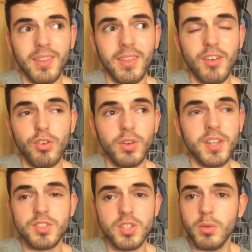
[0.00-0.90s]
there are
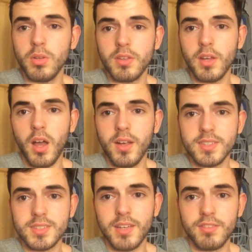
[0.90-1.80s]
only two other
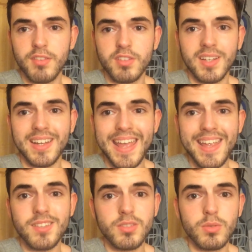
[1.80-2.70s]
artists I've given an
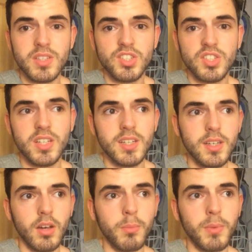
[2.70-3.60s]
A to this
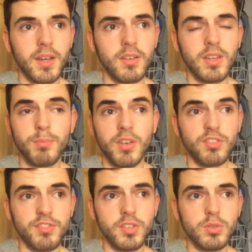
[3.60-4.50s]
year on my in my
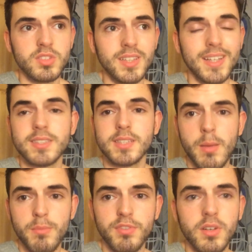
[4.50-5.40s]
reviews, and that's
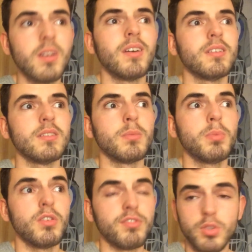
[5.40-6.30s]
Samfer and
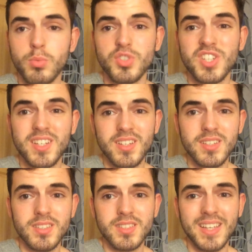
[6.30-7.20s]
Perfume
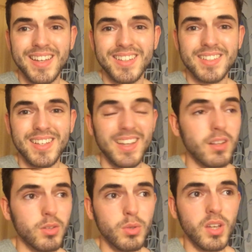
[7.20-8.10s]
Genius, and
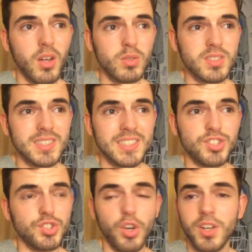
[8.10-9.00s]
Iglooghost
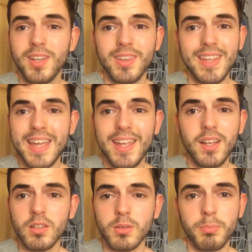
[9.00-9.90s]
is joining the A
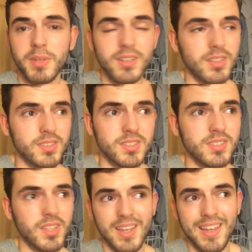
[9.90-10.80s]
club,
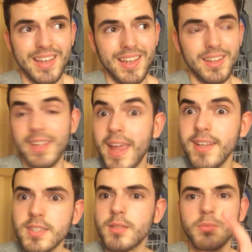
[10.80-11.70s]
because the A
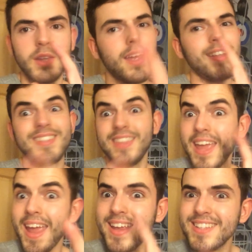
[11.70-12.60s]
team, the A
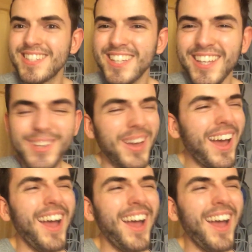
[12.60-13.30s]
team,